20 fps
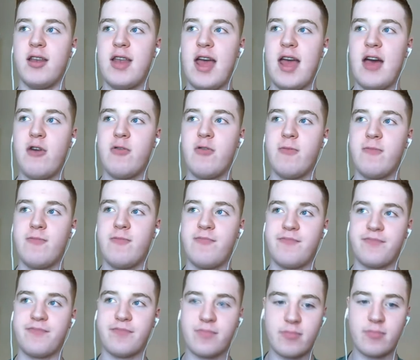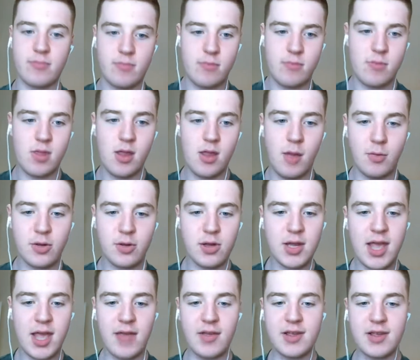Now, I'm just going
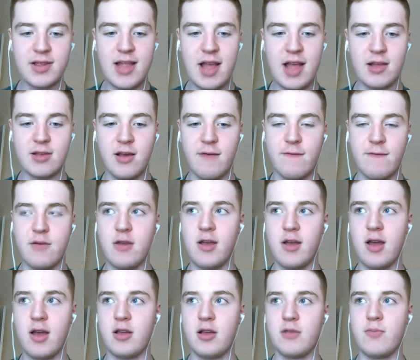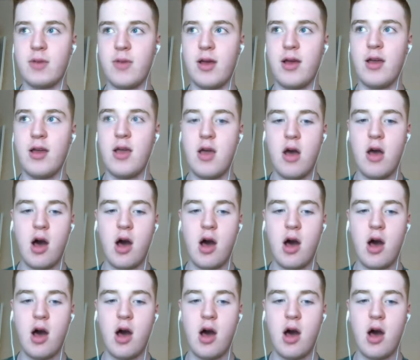to get the stats up for you guys, but